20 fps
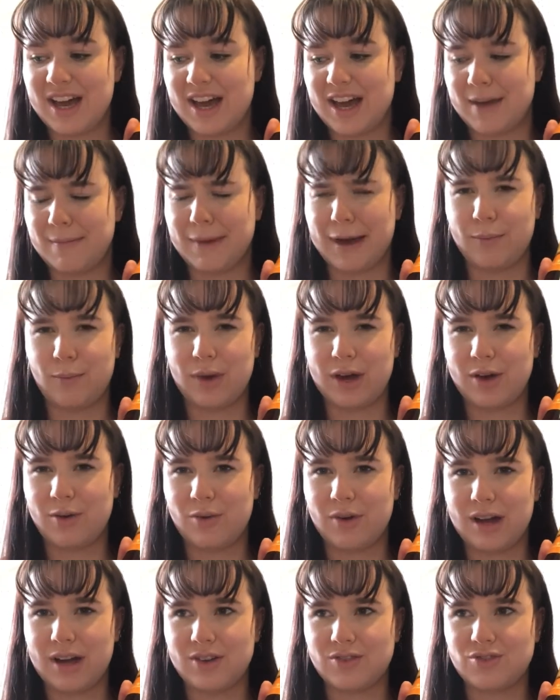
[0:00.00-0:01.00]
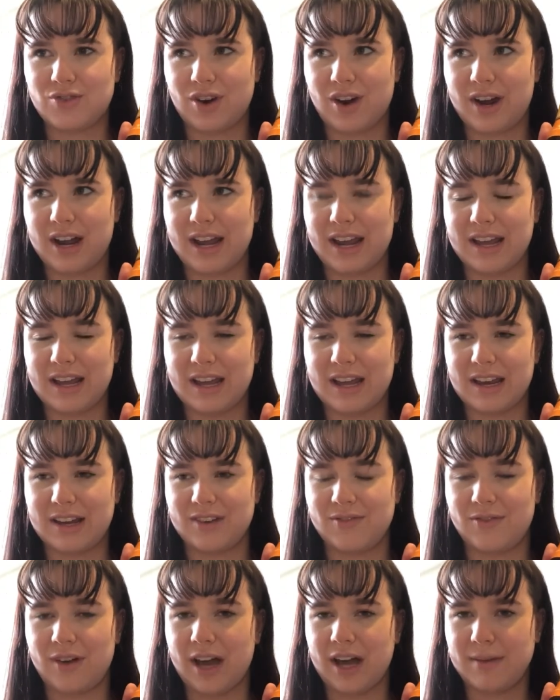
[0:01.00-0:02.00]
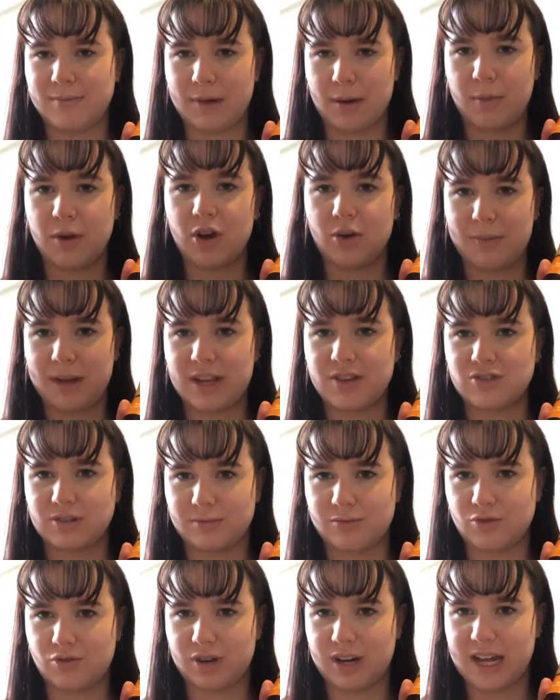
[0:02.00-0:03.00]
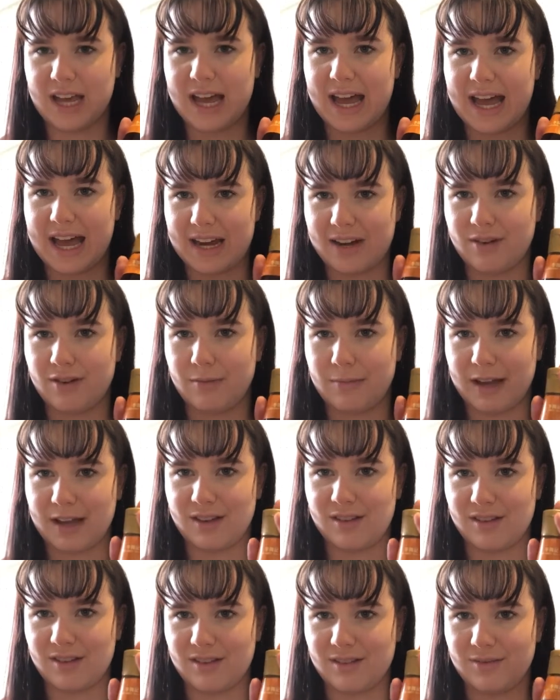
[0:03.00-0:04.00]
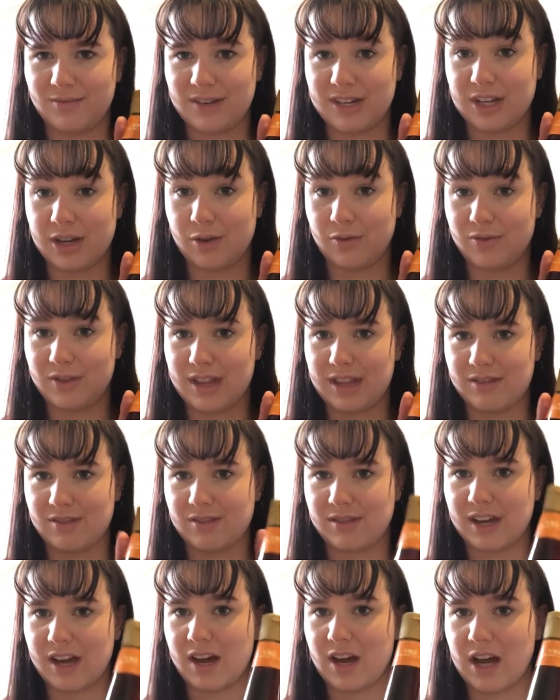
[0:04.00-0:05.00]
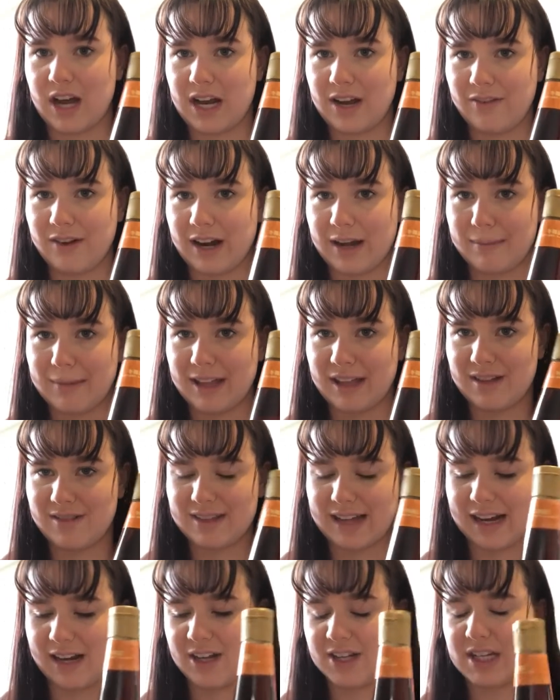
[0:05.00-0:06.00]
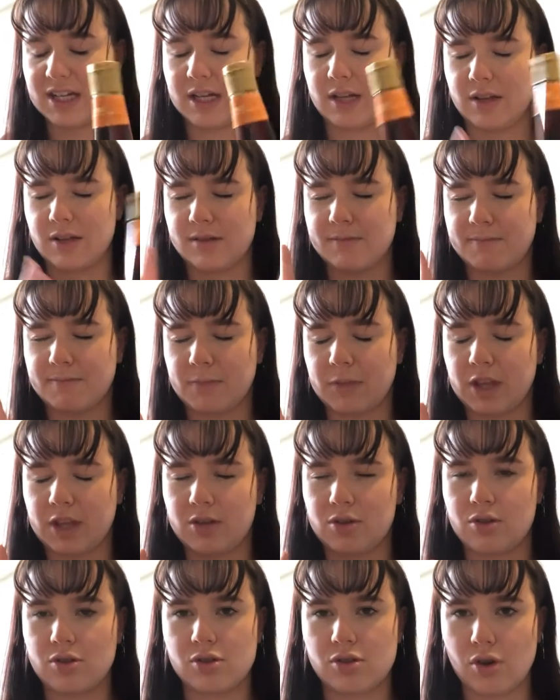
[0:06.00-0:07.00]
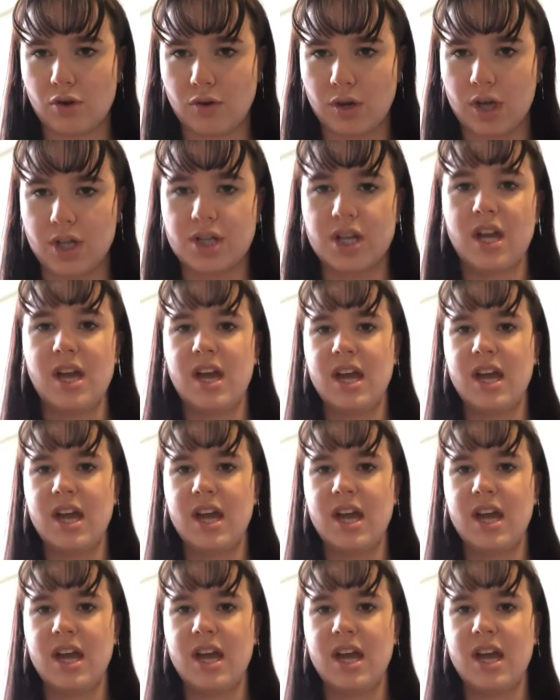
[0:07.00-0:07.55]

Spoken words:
I will try and find, I'll put it on my Instagram story, Anna Rebecca's video for this, because I highly recommend the salad. It is just so good.